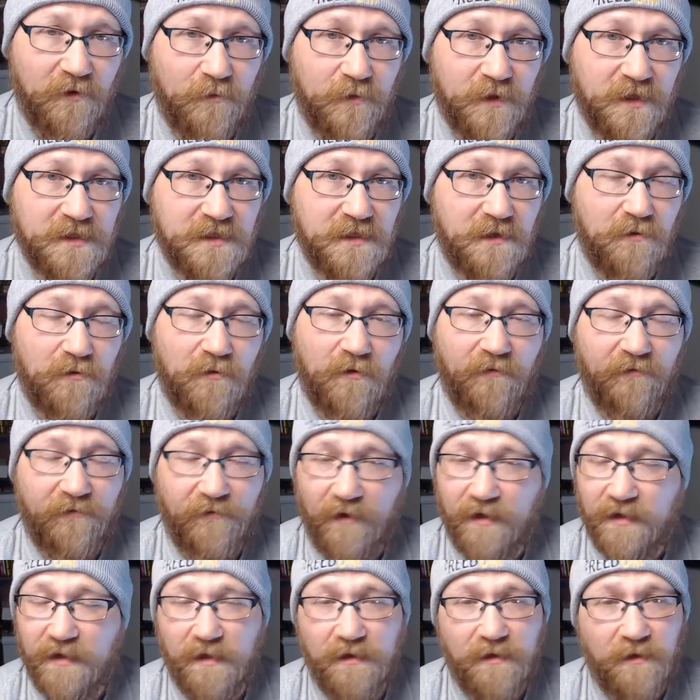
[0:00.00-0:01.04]
because they were
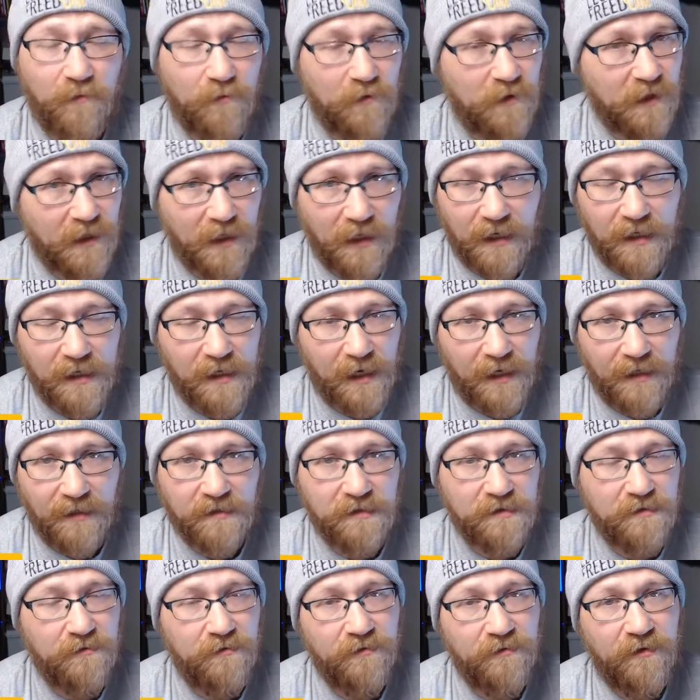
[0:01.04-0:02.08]
afraid that they were going to get
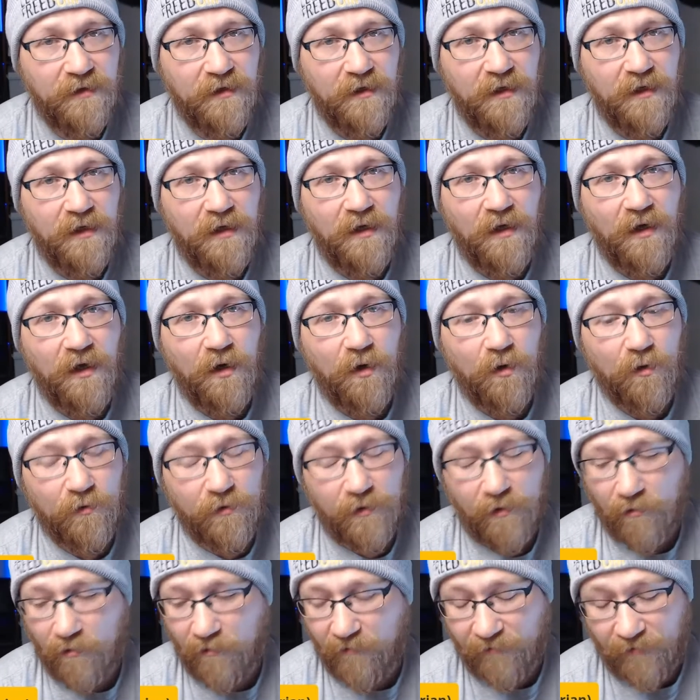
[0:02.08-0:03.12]
canceled, or
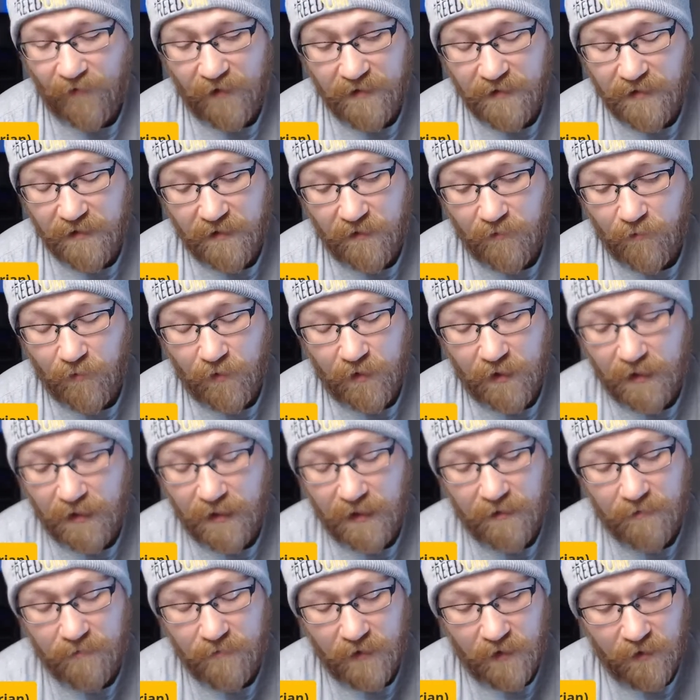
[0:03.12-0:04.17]
they were afraid that they were going to
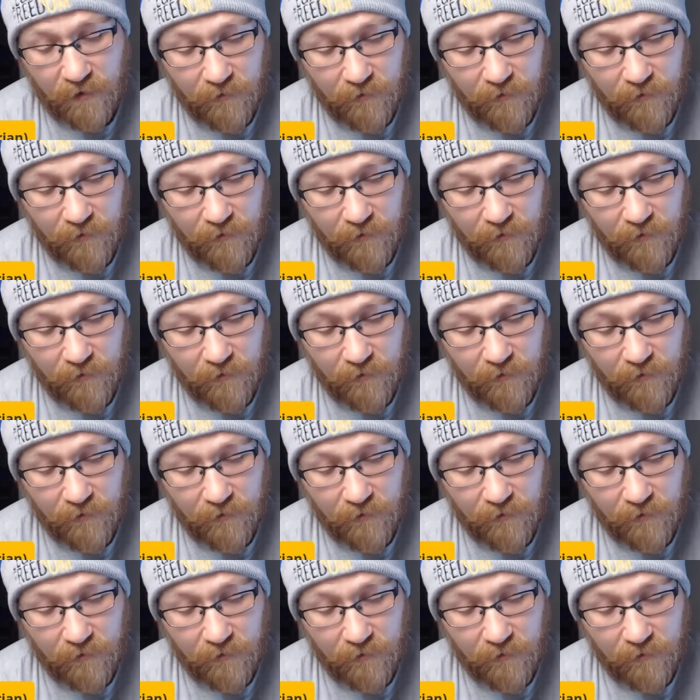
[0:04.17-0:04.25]
get,